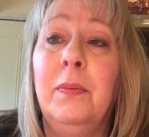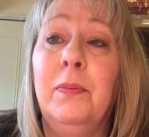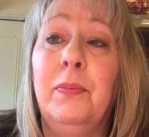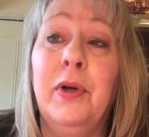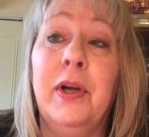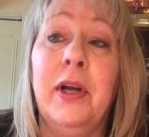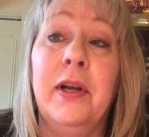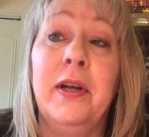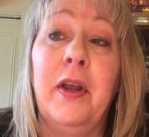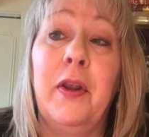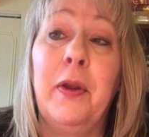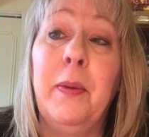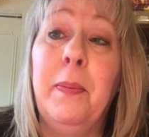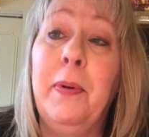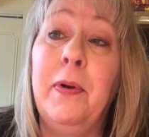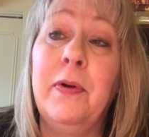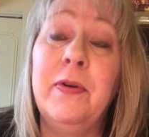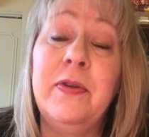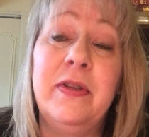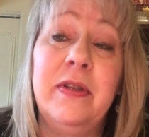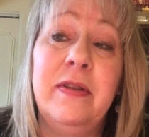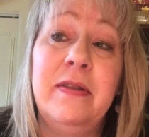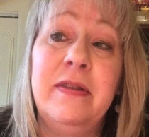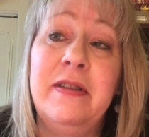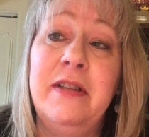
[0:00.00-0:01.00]
put another
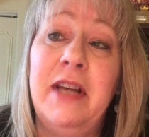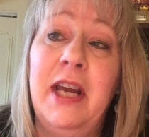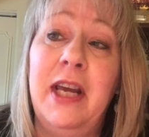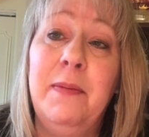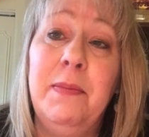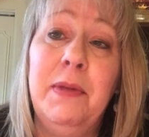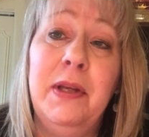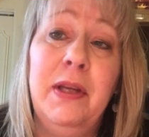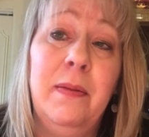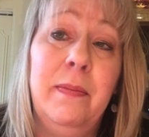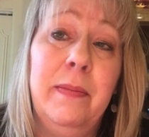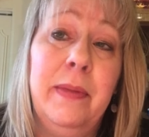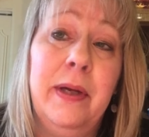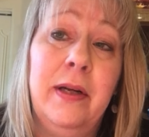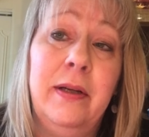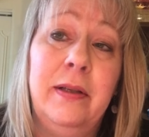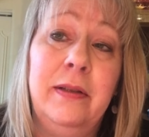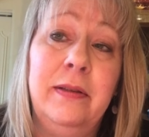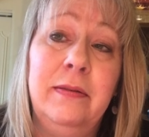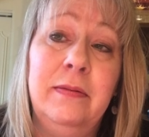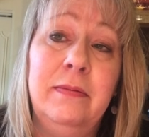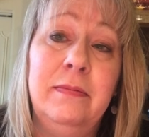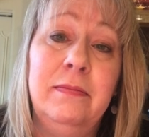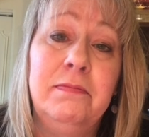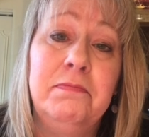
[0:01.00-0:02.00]
person's name in the
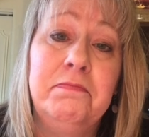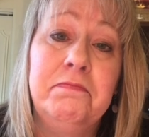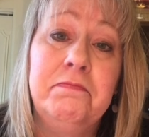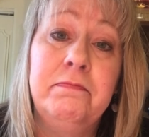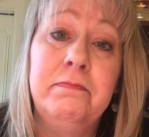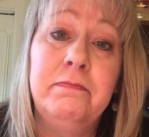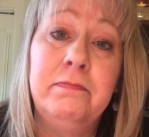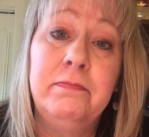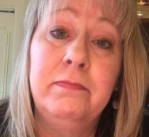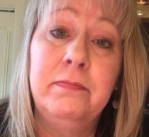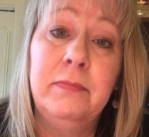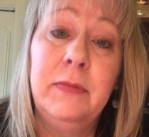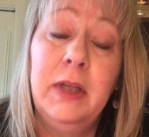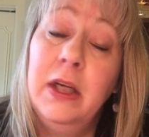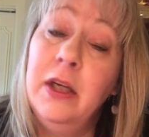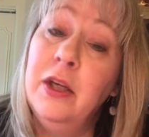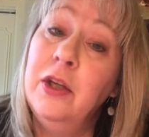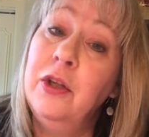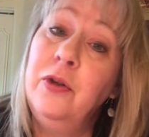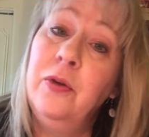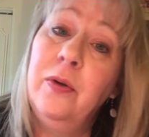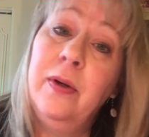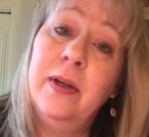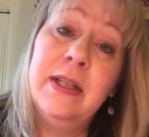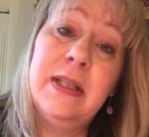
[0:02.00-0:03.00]
middle.
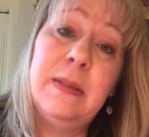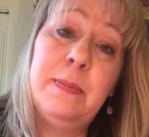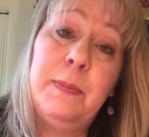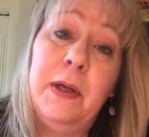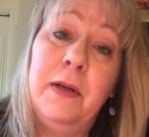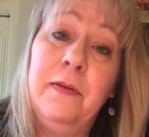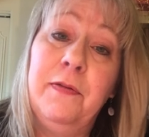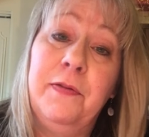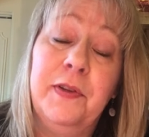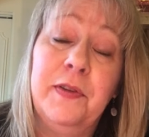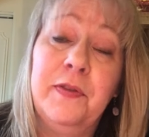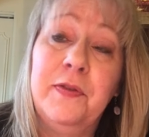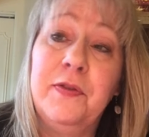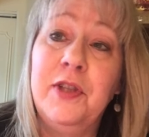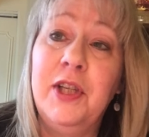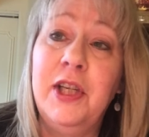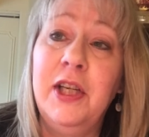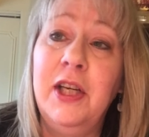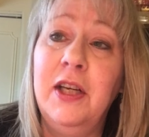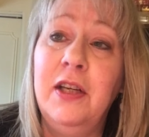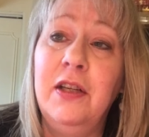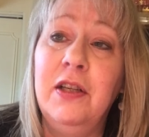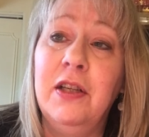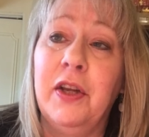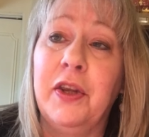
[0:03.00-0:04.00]
You can spend
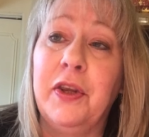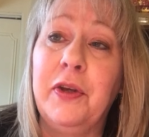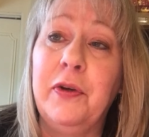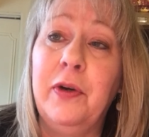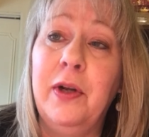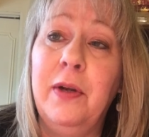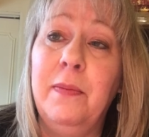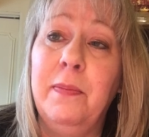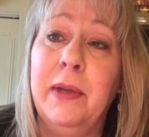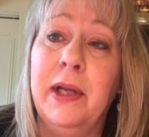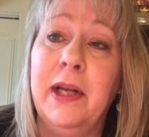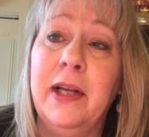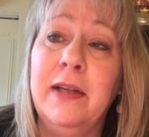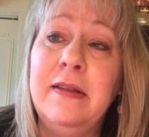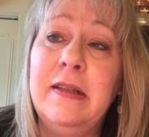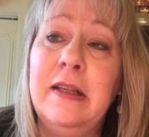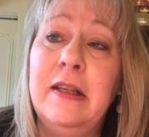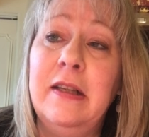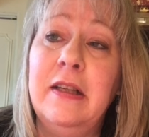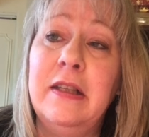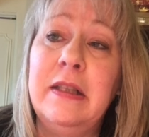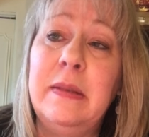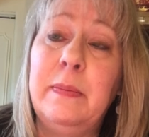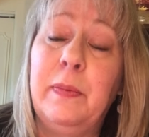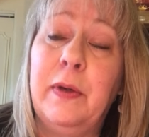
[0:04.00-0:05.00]
15 to 30 minutes
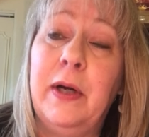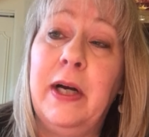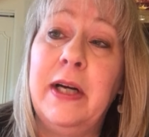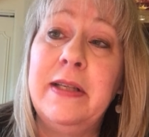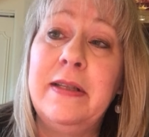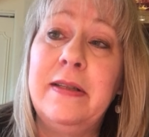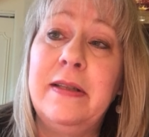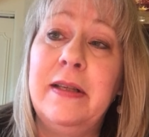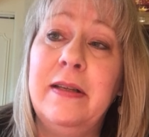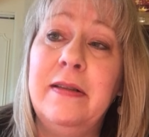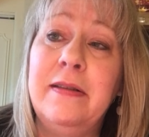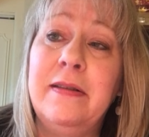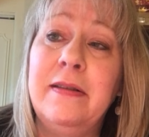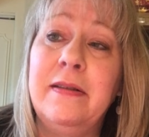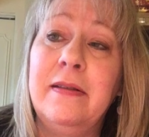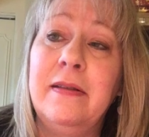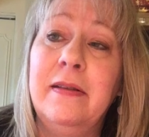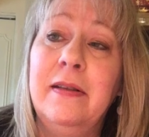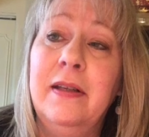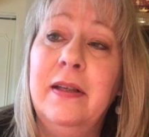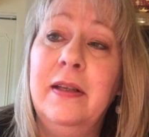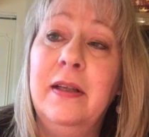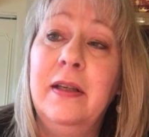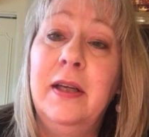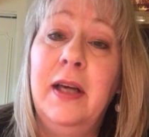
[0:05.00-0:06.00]
in this process,
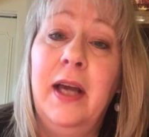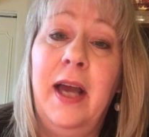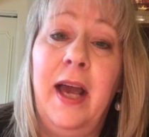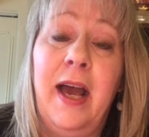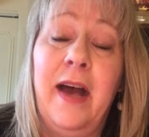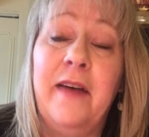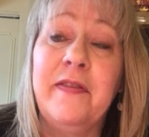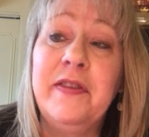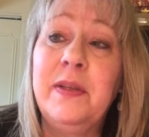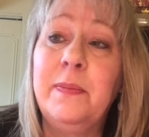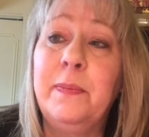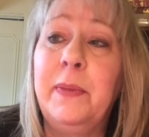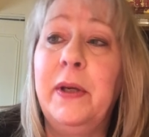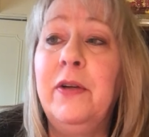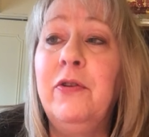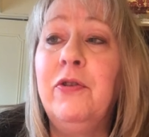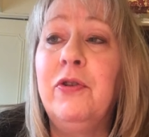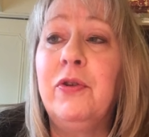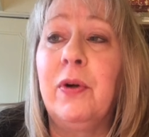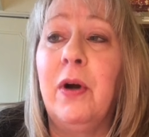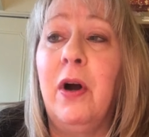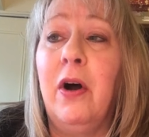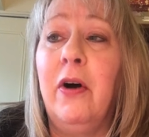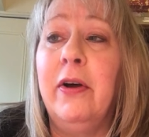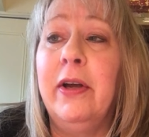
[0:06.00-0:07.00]
half spent
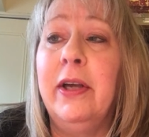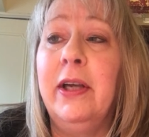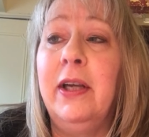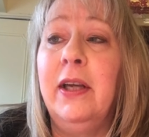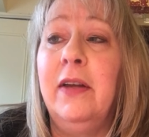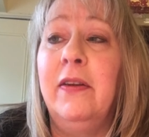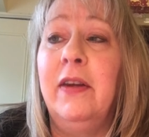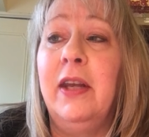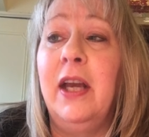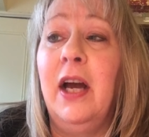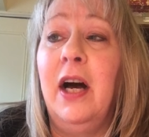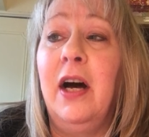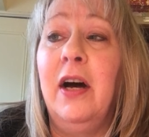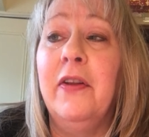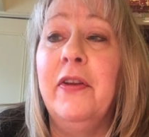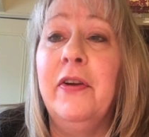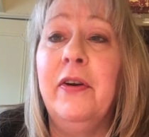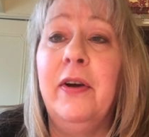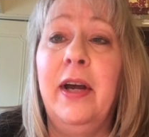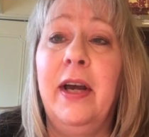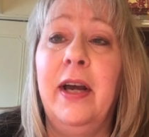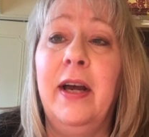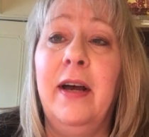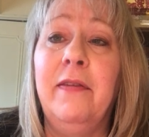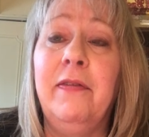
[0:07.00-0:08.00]
drawing and the other
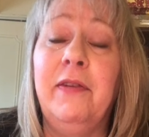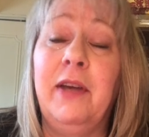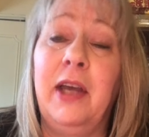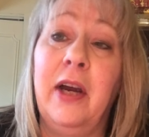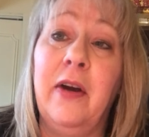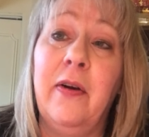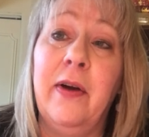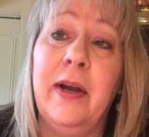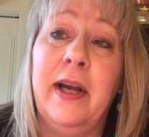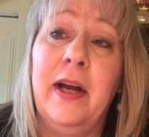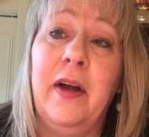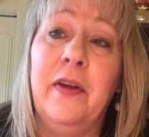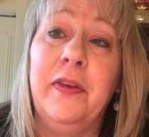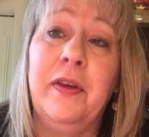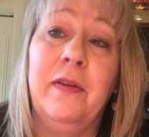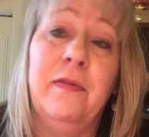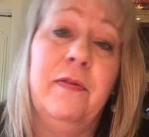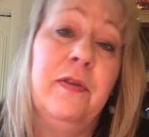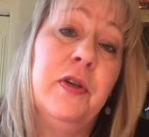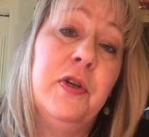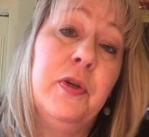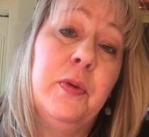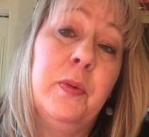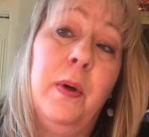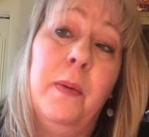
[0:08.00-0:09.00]
half carrying out the
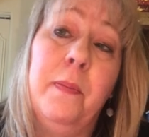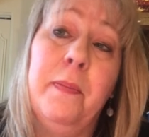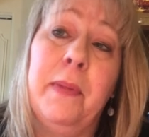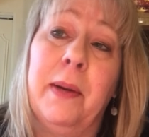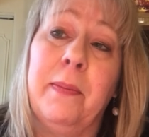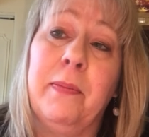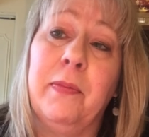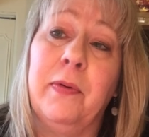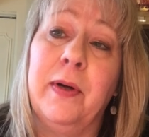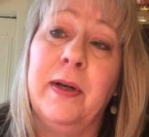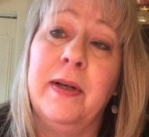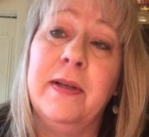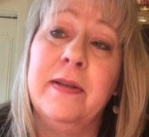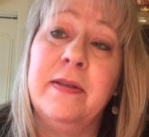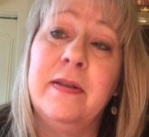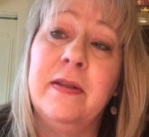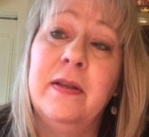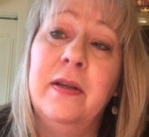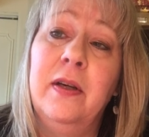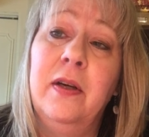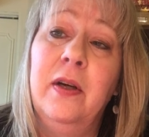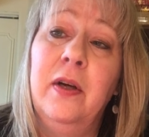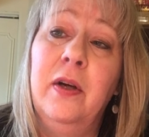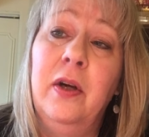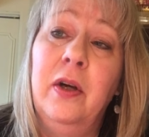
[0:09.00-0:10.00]
visual memories
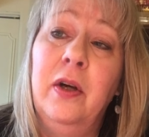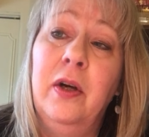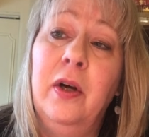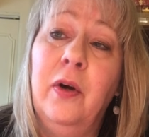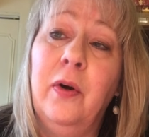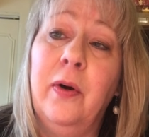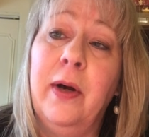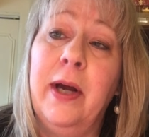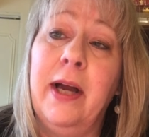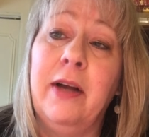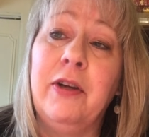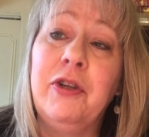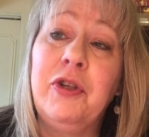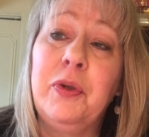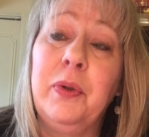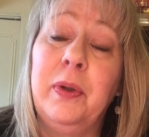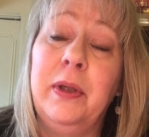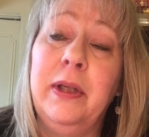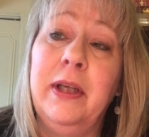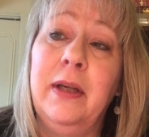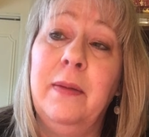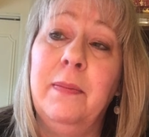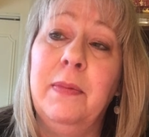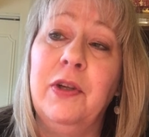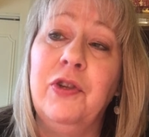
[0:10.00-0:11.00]
or
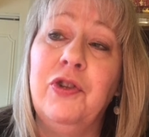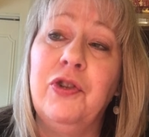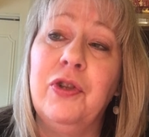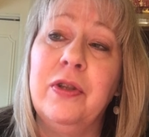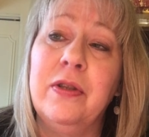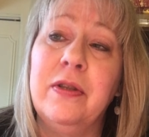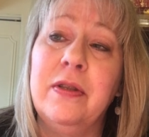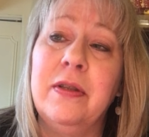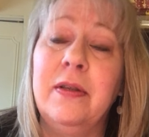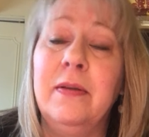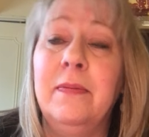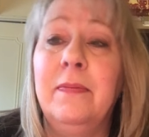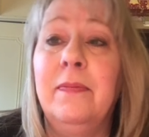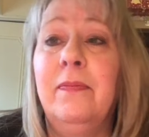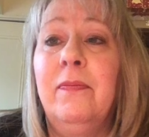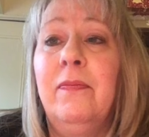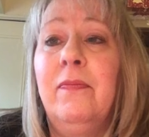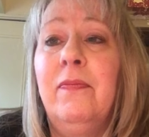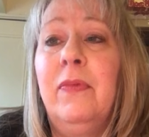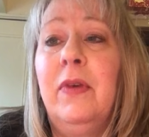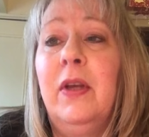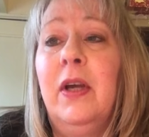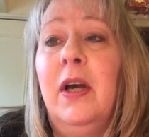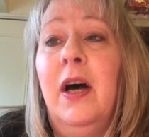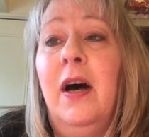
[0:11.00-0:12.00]
actual images
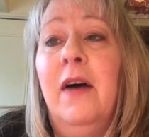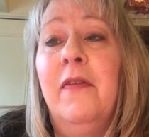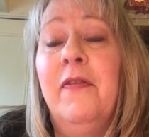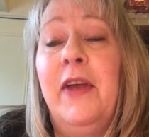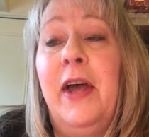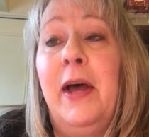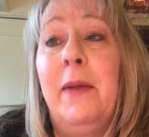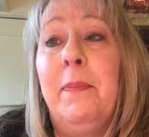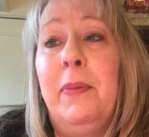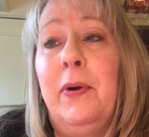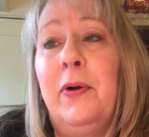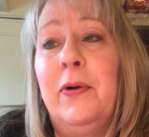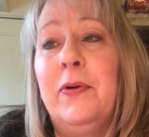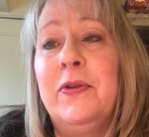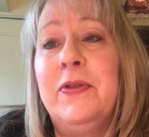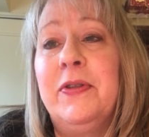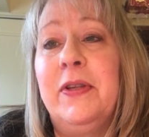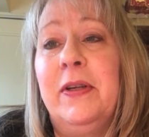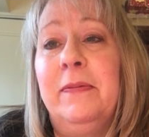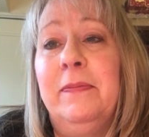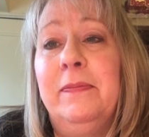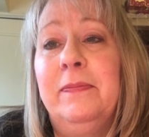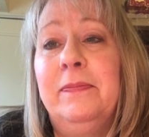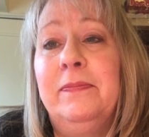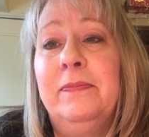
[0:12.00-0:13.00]
of that person.